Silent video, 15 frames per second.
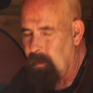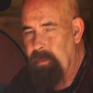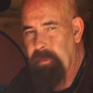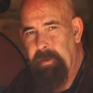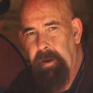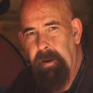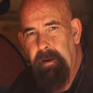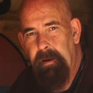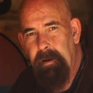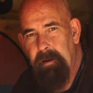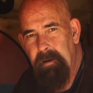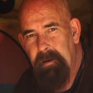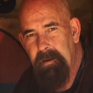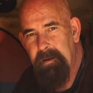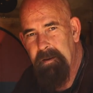thing
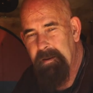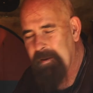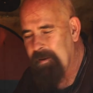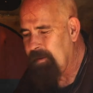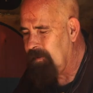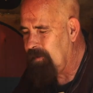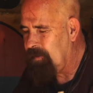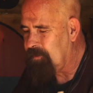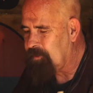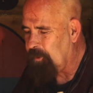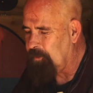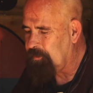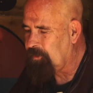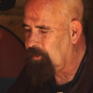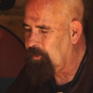is
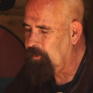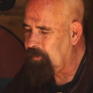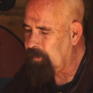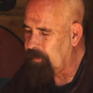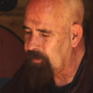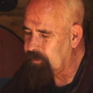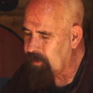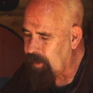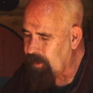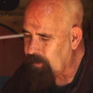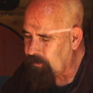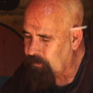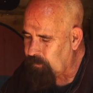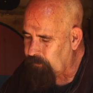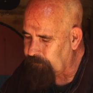also good in
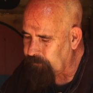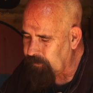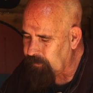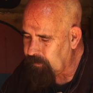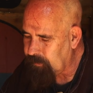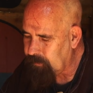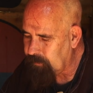Chaga coffee.